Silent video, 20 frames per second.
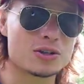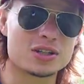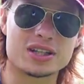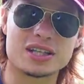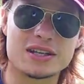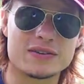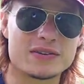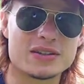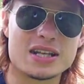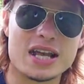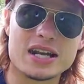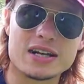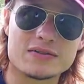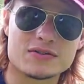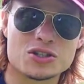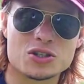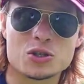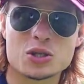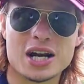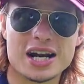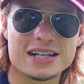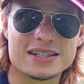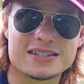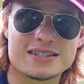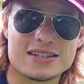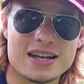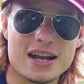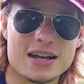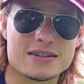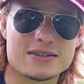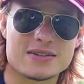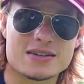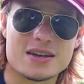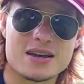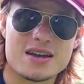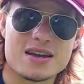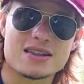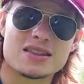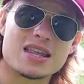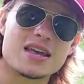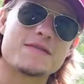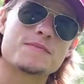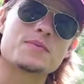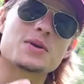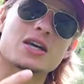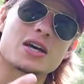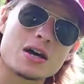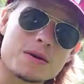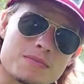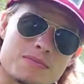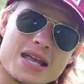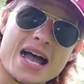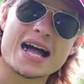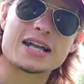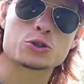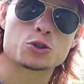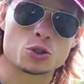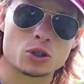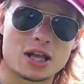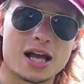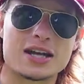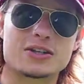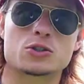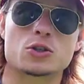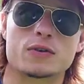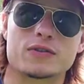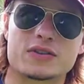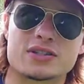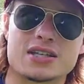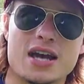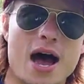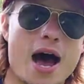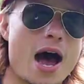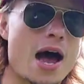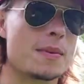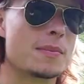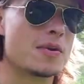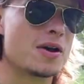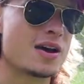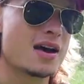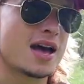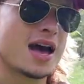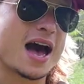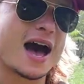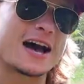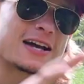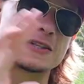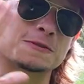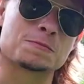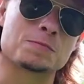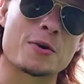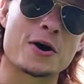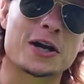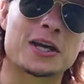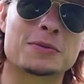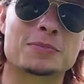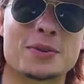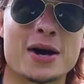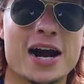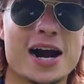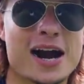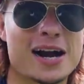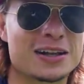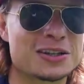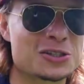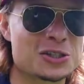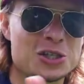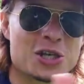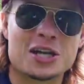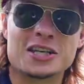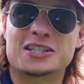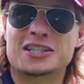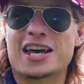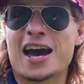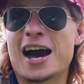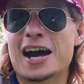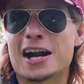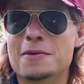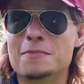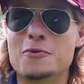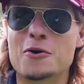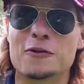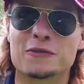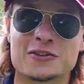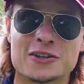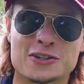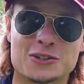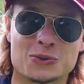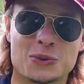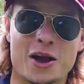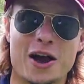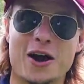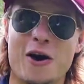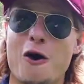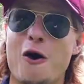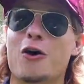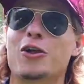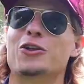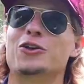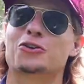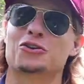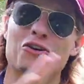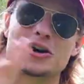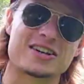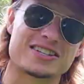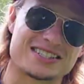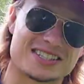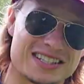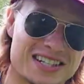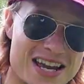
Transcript: really even native to the United States. They've become naturalized over time as bucket biology has kind of moved its way all across the